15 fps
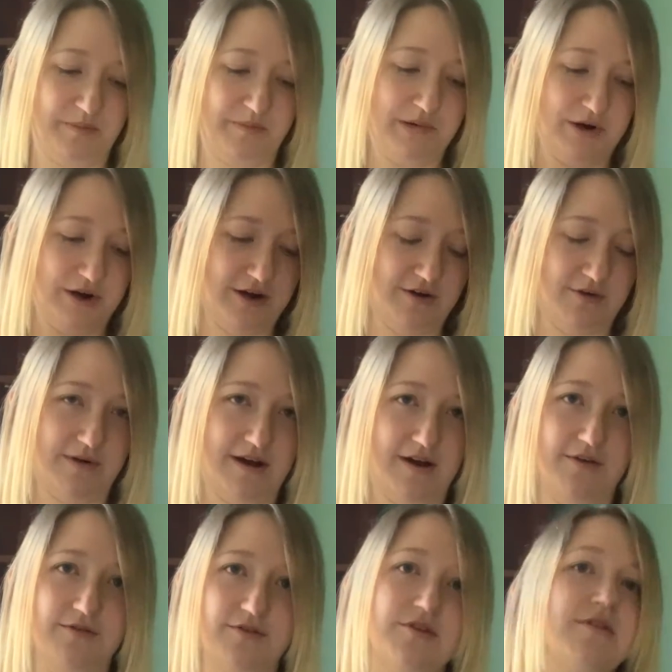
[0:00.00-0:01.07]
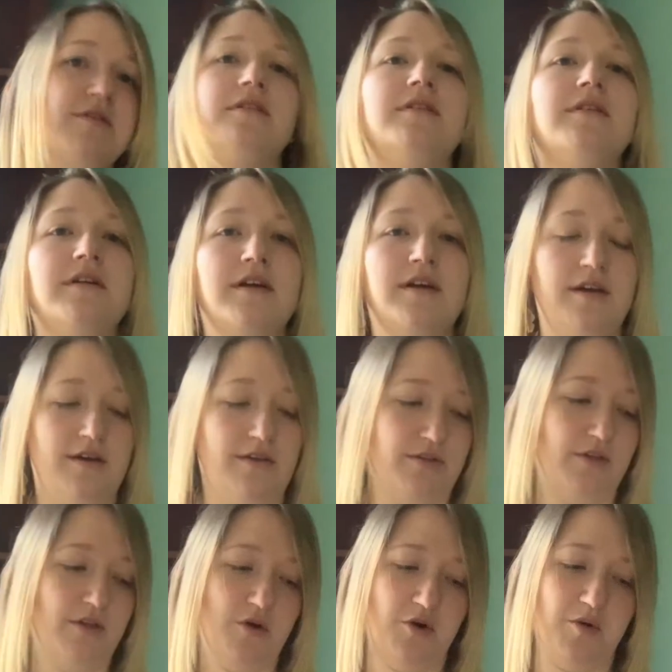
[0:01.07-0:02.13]
put it around
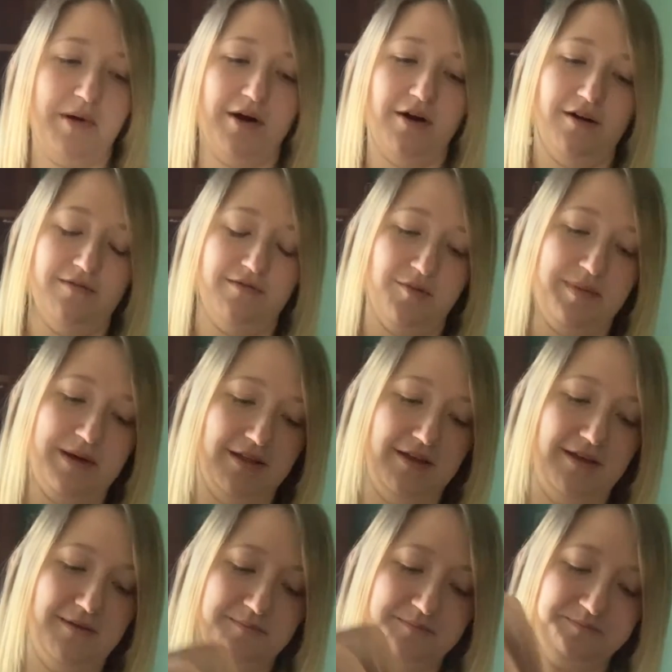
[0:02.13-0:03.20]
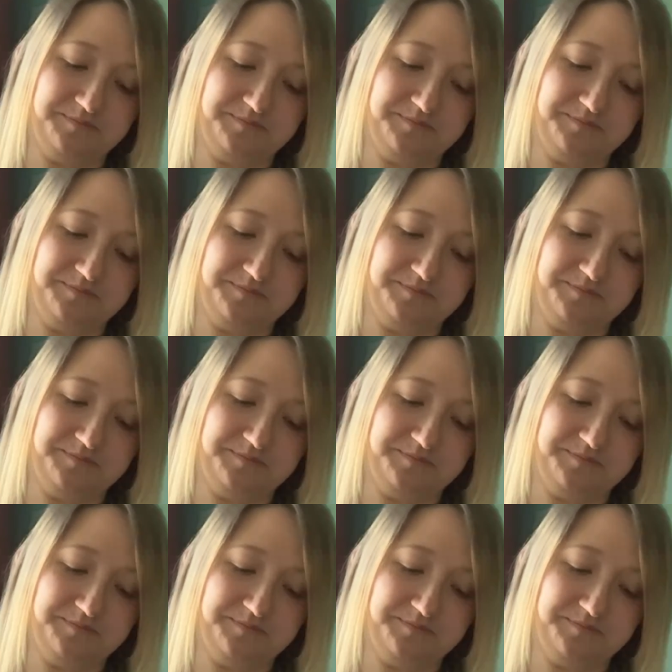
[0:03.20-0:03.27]
the lower part of your belly